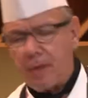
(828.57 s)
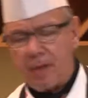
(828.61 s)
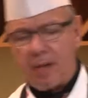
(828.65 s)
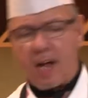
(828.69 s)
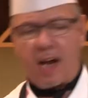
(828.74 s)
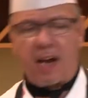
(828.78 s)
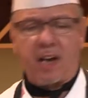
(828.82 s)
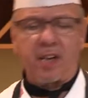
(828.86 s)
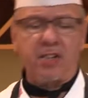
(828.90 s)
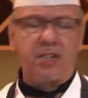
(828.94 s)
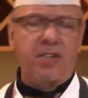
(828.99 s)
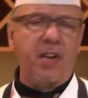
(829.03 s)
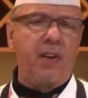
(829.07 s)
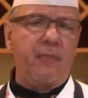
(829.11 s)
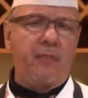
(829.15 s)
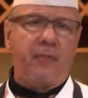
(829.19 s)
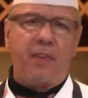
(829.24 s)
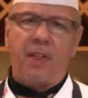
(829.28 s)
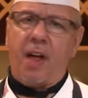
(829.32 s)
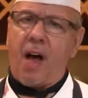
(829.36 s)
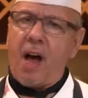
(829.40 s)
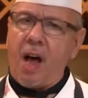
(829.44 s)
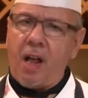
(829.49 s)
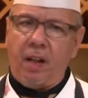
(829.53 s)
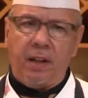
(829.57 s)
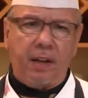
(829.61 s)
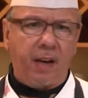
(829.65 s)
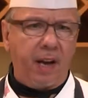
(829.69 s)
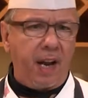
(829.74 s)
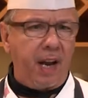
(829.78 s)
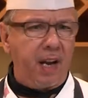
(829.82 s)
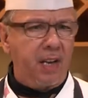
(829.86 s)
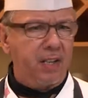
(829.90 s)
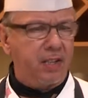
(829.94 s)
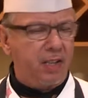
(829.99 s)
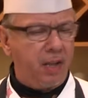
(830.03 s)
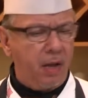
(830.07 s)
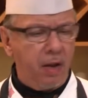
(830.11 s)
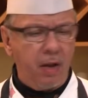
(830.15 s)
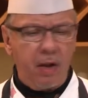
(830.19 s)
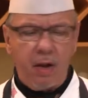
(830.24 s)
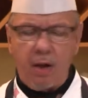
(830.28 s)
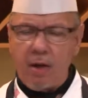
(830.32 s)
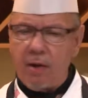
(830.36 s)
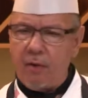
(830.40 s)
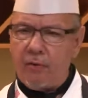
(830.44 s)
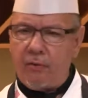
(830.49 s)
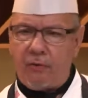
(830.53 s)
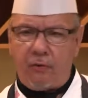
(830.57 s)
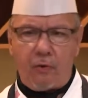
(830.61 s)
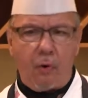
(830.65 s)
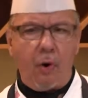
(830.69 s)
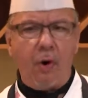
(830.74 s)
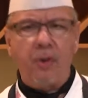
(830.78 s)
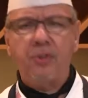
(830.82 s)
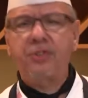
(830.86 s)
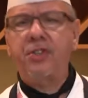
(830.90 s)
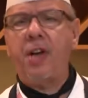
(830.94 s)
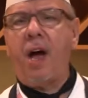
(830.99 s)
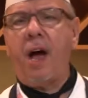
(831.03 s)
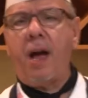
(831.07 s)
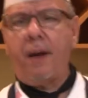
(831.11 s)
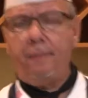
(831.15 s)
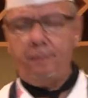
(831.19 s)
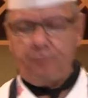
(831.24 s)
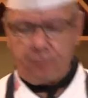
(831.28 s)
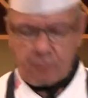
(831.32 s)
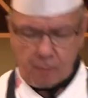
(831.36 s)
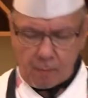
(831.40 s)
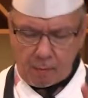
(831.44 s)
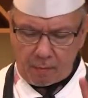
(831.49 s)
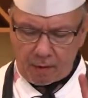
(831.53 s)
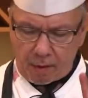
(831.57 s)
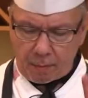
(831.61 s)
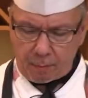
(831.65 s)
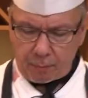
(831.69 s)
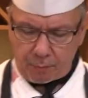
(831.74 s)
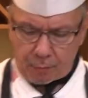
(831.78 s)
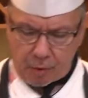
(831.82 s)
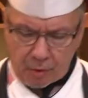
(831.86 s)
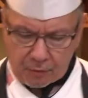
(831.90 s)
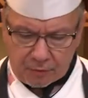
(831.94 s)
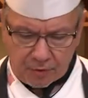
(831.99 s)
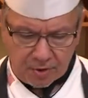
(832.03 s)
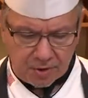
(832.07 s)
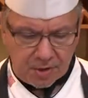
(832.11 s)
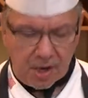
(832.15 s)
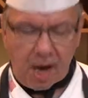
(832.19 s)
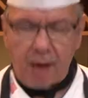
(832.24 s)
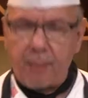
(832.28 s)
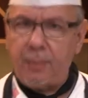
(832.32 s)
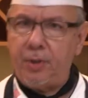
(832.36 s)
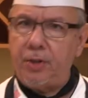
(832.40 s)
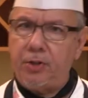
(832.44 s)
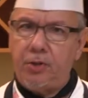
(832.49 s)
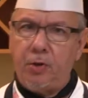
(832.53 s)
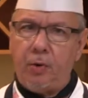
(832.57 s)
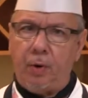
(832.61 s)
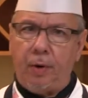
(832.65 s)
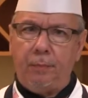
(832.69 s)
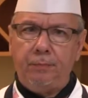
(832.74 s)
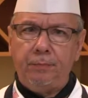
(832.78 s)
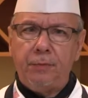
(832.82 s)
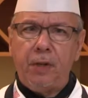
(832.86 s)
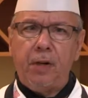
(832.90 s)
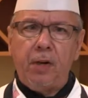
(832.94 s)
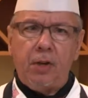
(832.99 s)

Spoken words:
Like I said, for the holidays, fall time, perfect time to do it.